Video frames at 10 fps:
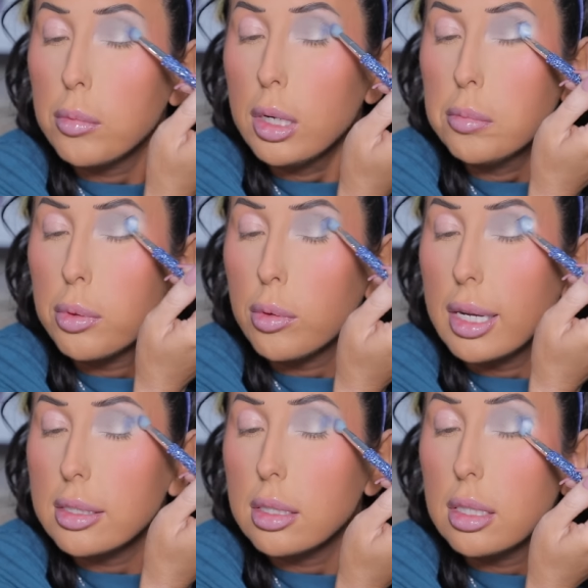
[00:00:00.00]
I'm gonna
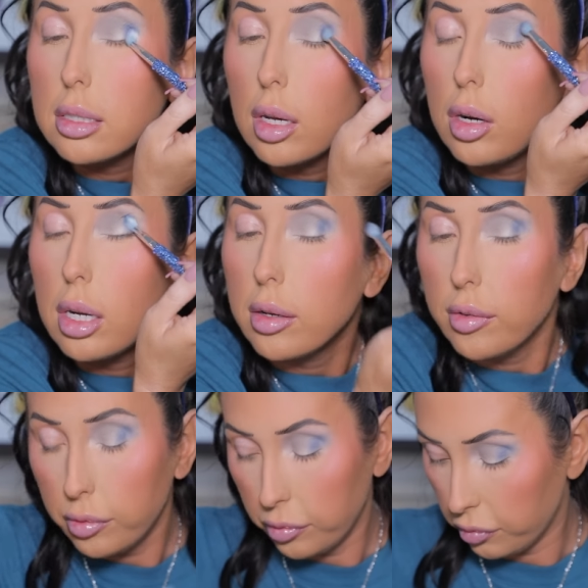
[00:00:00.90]
press this on
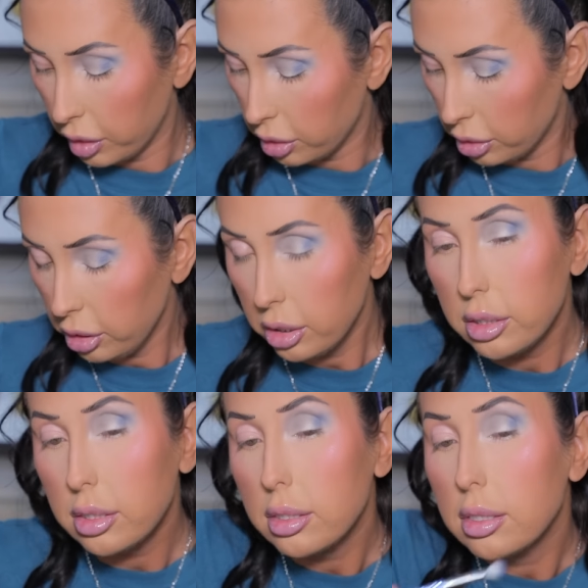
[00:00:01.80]

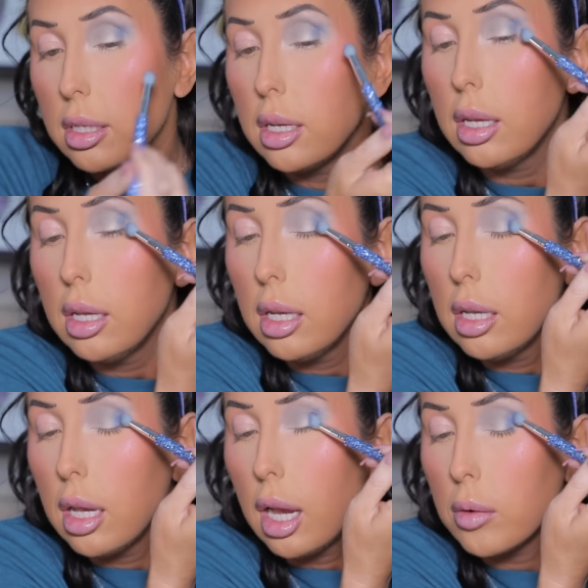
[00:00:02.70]
first.
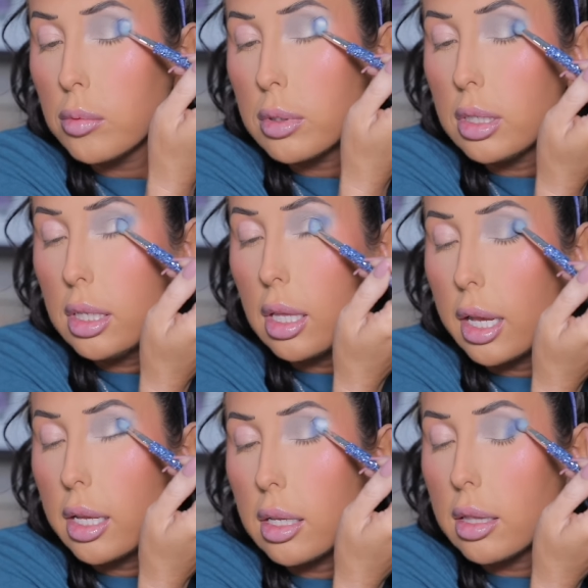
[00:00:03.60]
I really
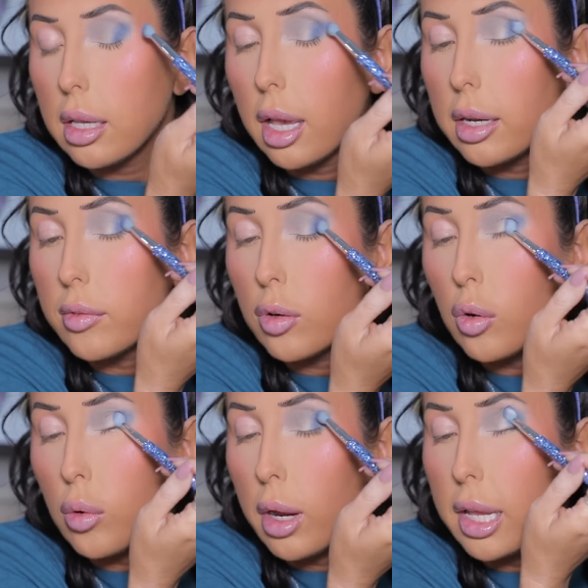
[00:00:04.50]
like the kind of
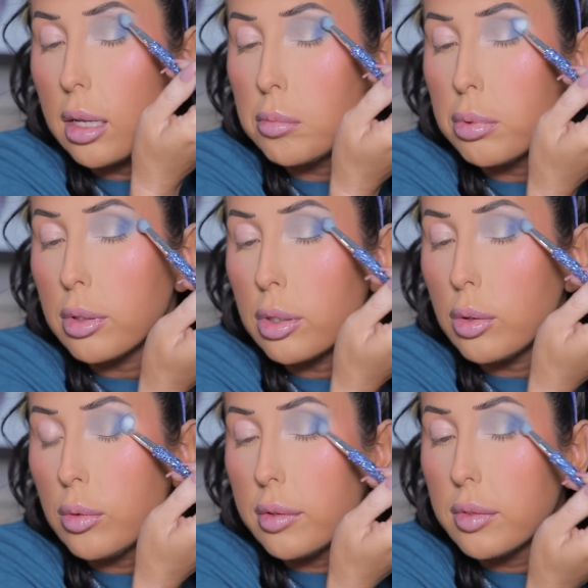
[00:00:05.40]
gray
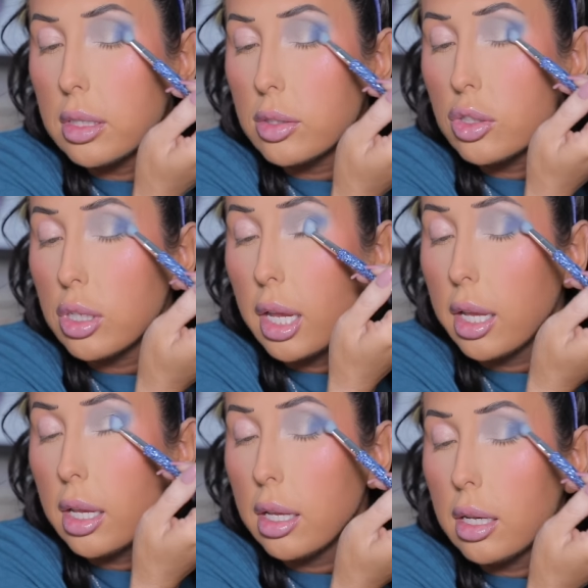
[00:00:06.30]
blue of this
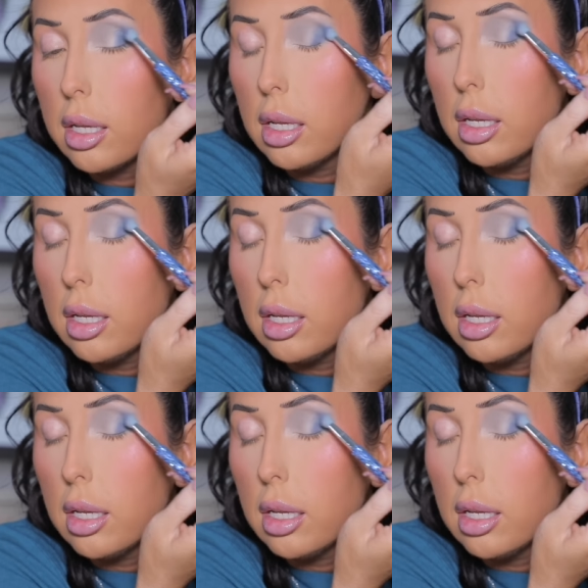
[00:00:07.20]
shade.